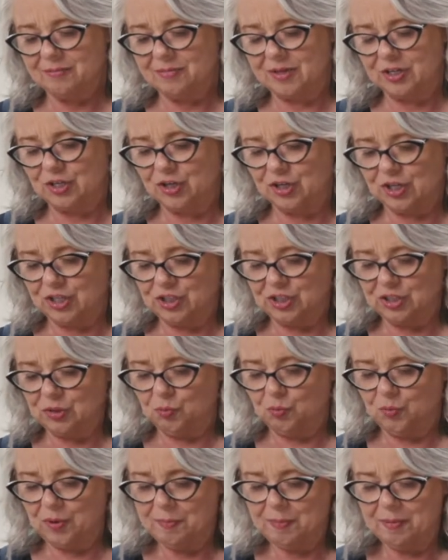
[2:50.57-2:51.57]
But you can
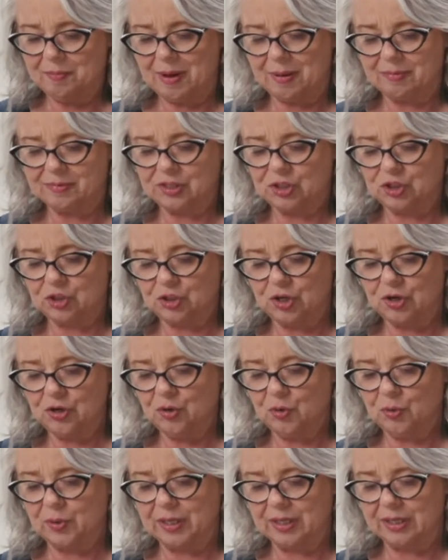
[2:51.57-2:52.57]
just whip them up so
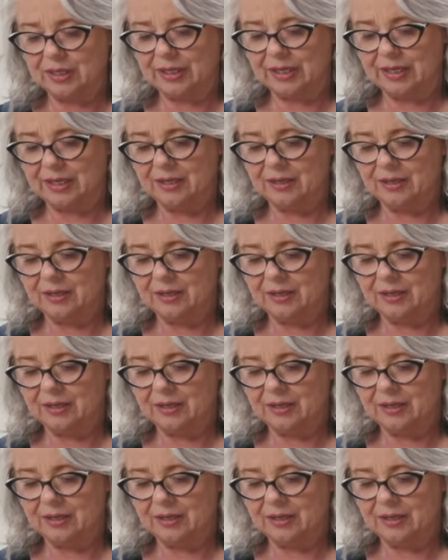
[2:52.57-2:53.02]
quickly.